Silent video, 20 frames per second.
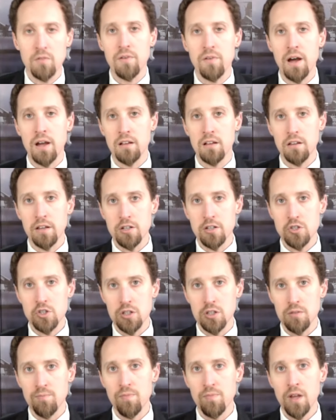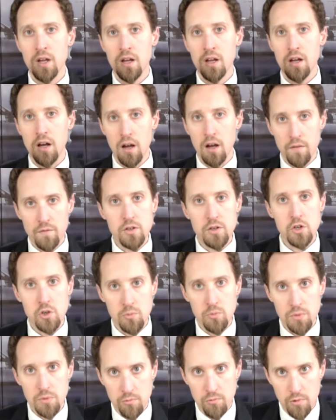violation of
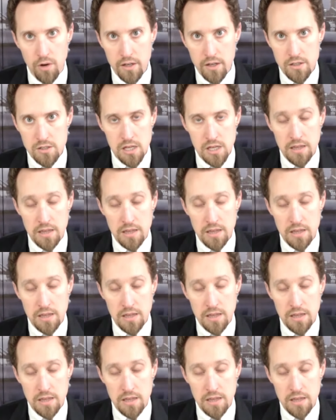human rights.